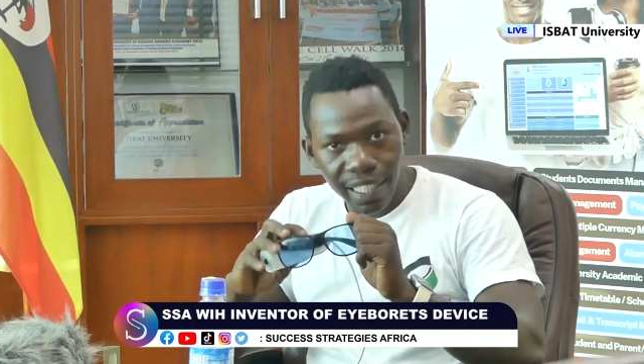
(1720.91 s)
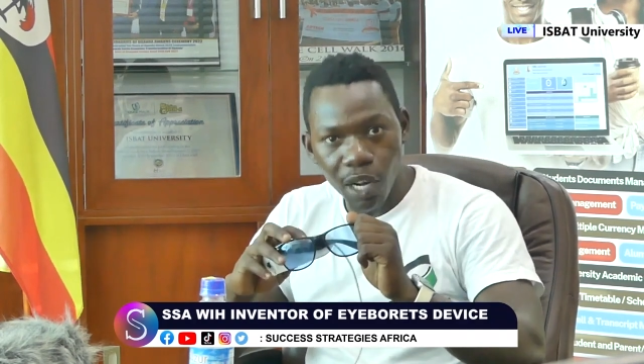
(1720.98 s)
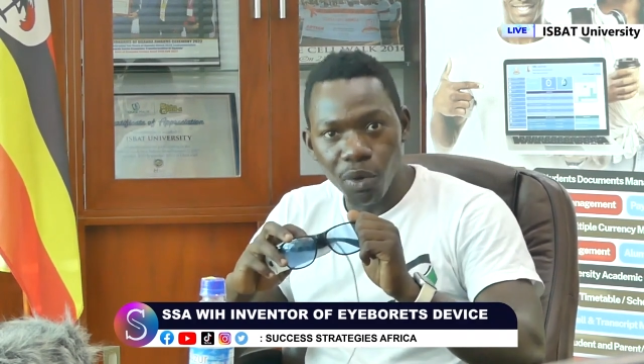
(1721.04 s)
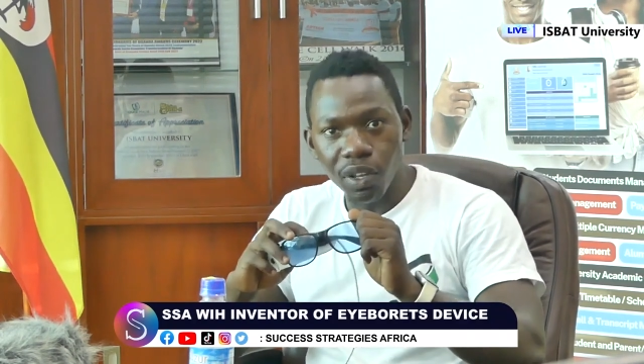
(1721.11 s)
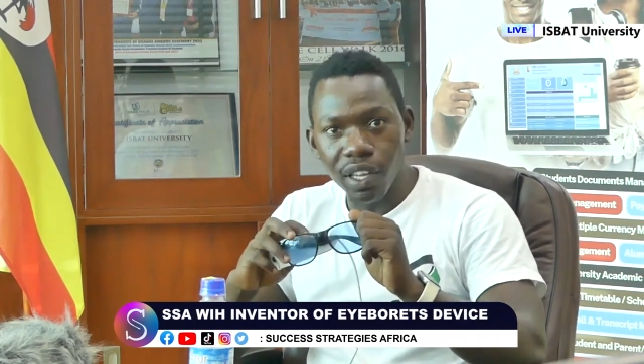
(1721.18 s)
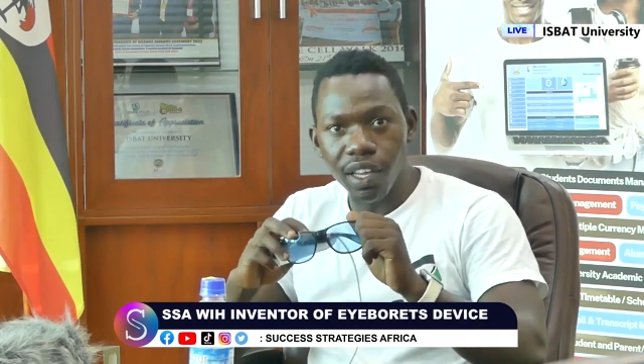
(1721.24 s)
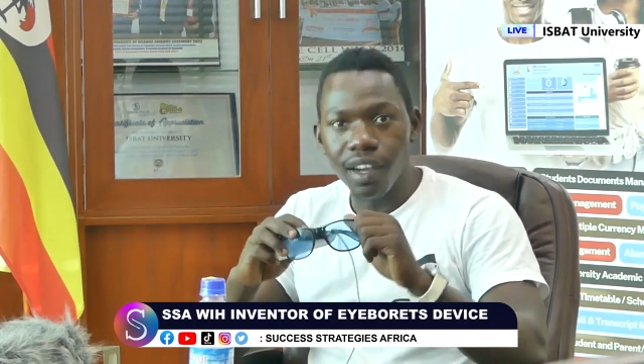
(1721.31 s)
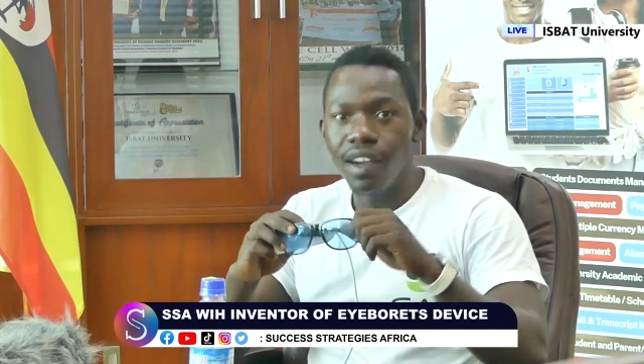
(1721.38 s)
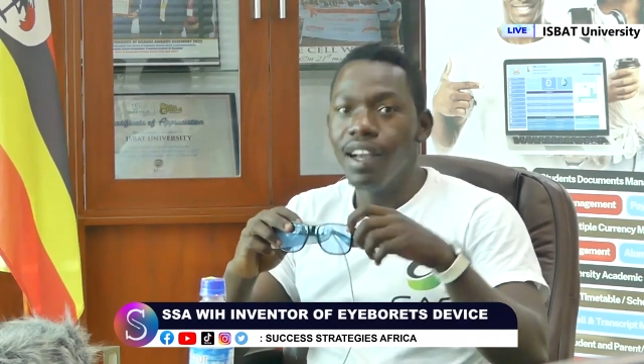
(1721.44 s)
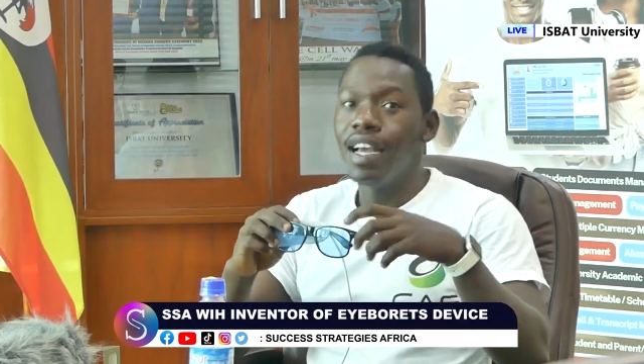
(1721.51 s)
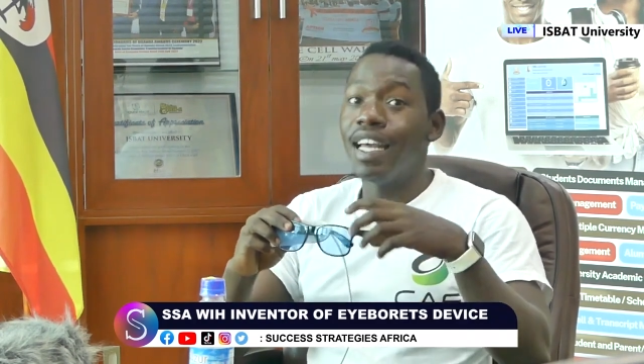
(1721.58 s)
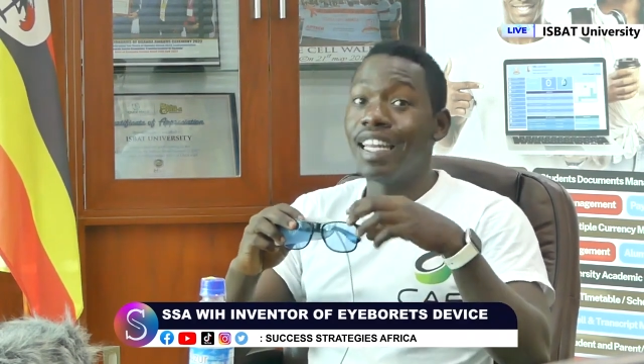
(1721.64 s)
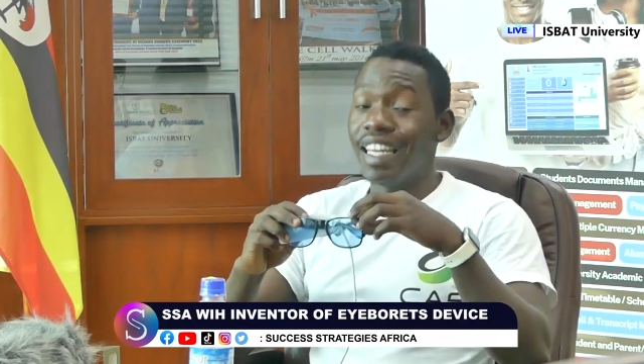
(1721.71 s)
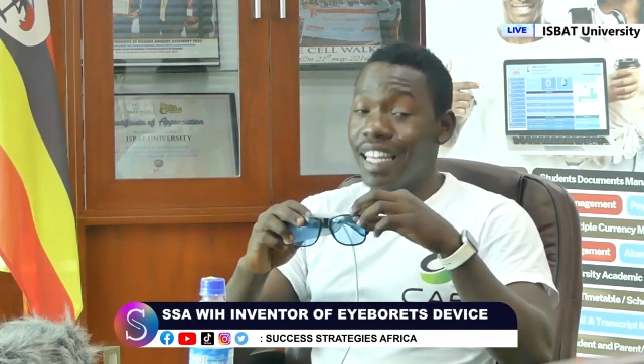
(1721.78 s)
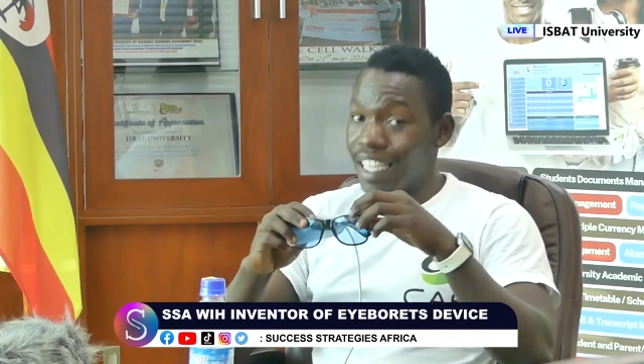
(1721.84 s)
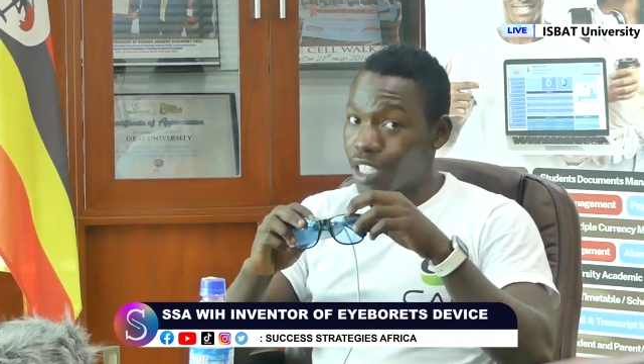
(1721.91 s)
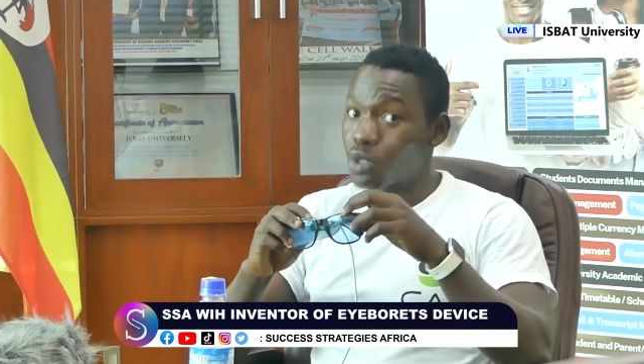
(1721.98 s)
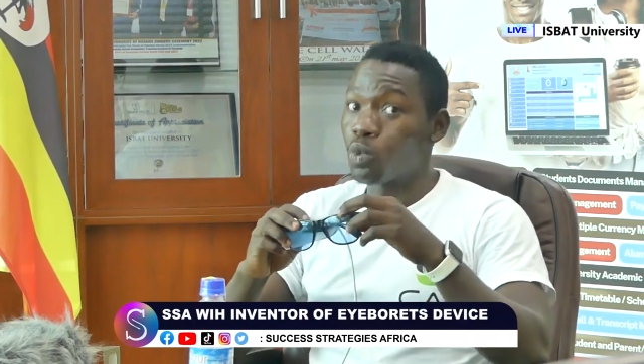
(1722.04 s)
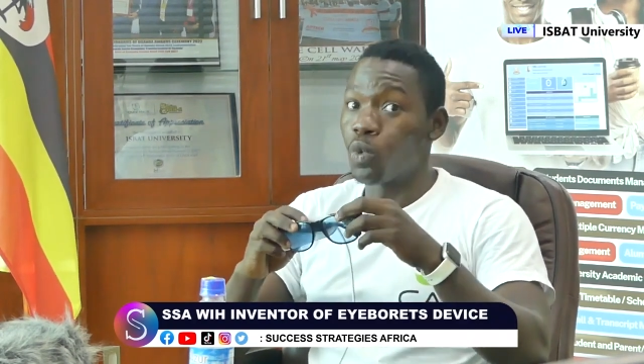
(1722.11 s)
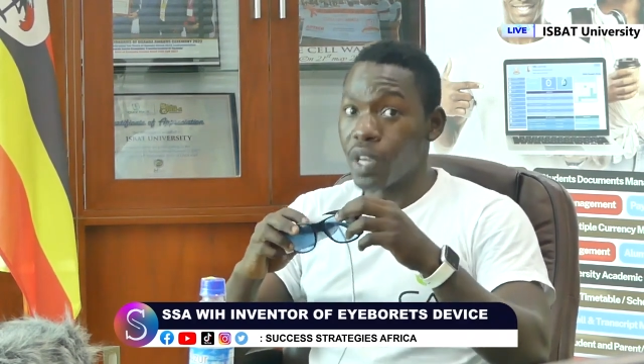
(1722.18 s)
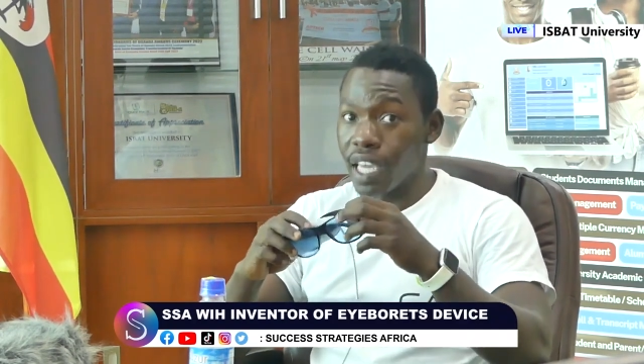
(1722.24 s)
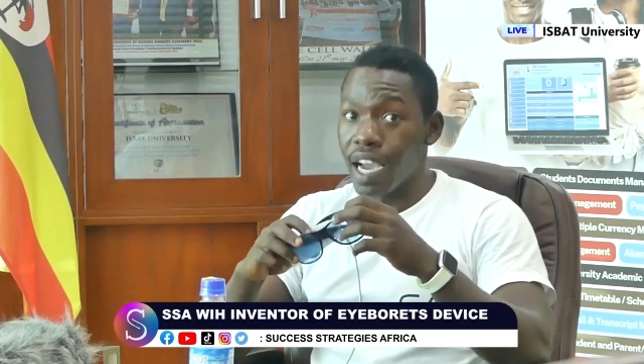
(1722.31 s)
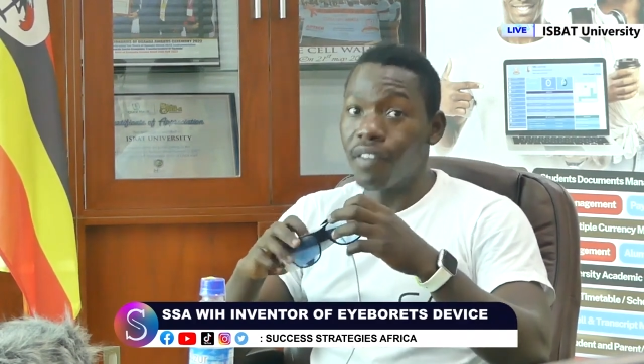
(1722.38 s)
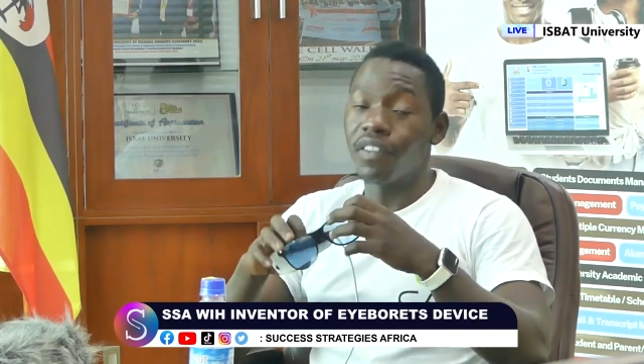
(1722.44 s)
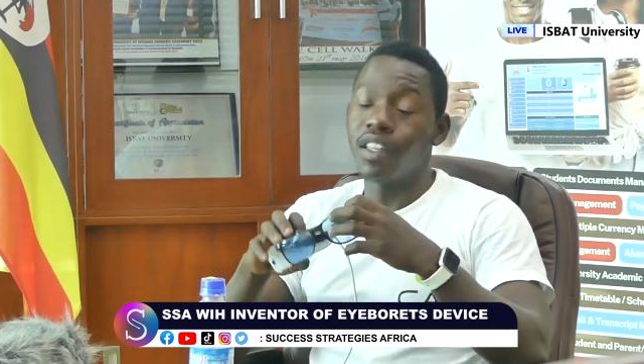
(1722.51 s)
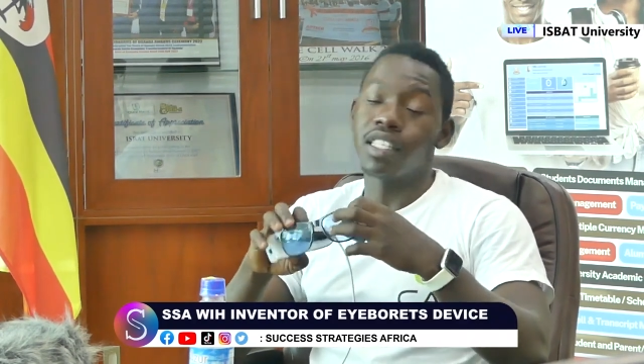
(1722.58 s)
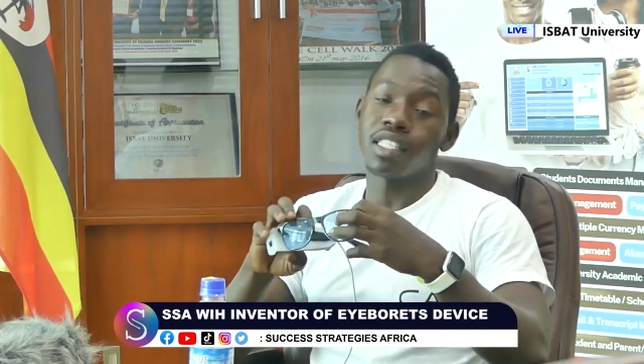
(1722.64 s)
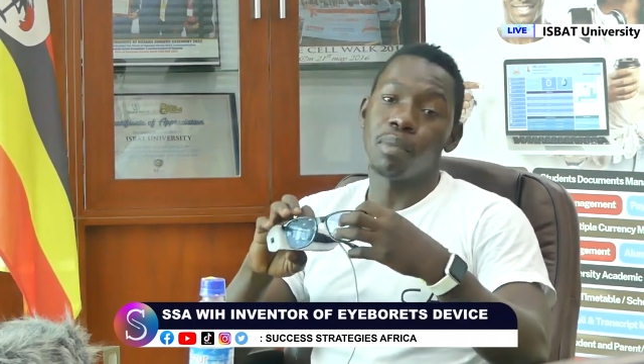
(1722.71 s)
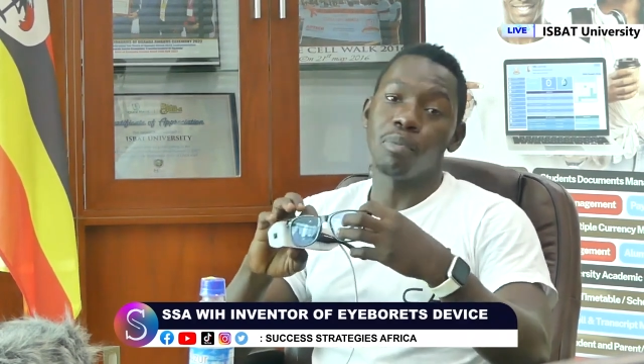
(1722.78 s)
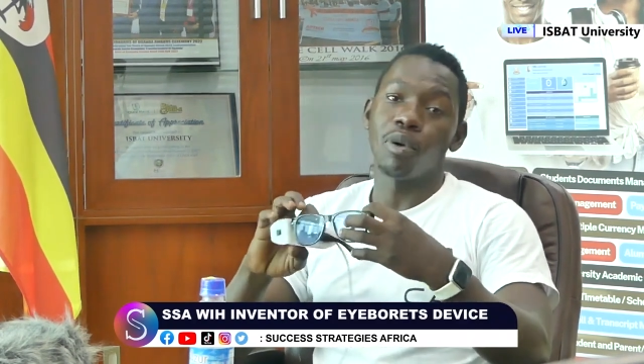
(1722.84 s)
it out there unless we have
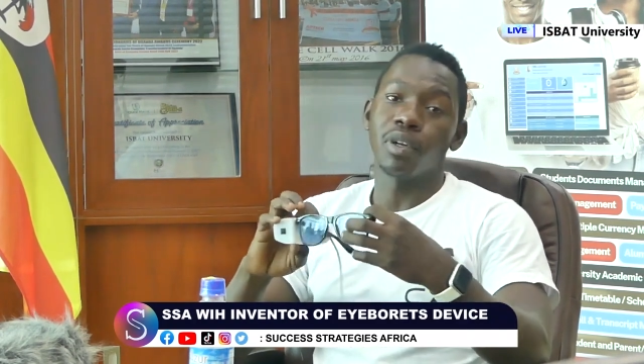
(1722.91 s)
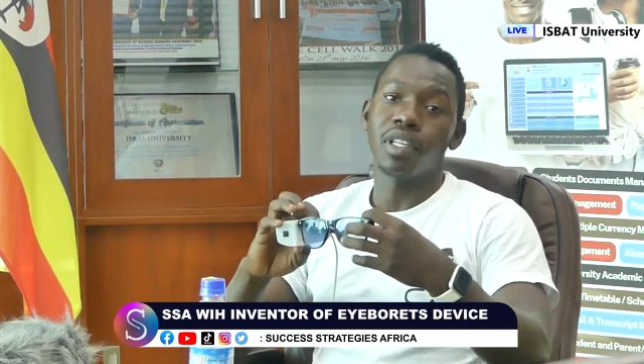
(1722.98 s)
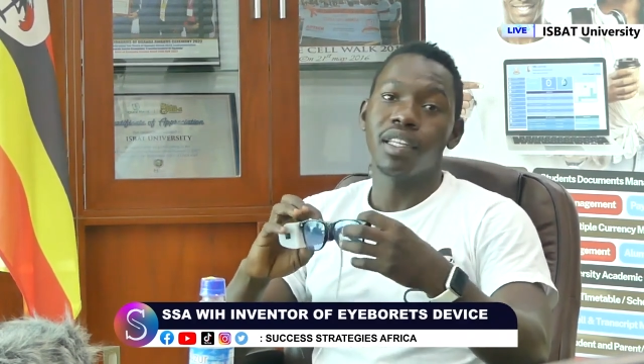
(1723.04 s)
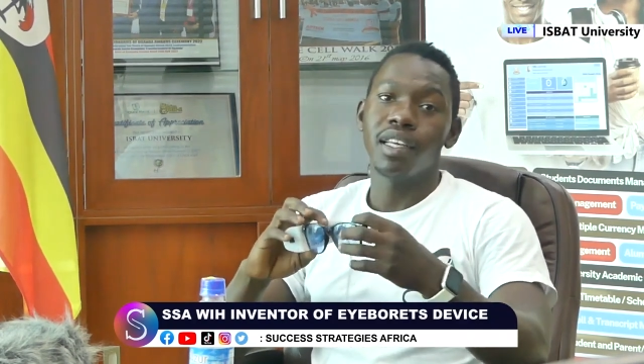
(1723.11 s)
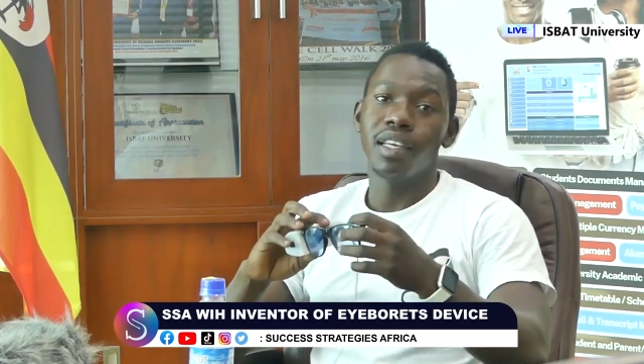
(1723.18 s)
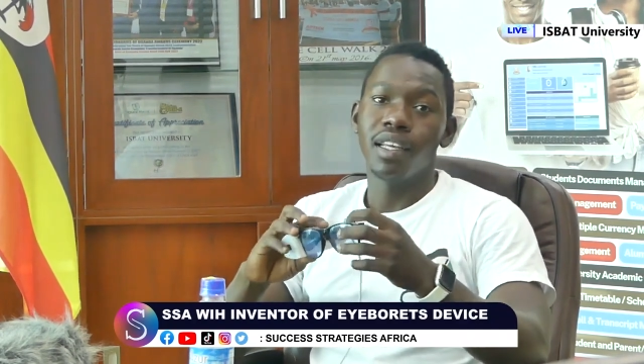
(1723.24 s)
the support.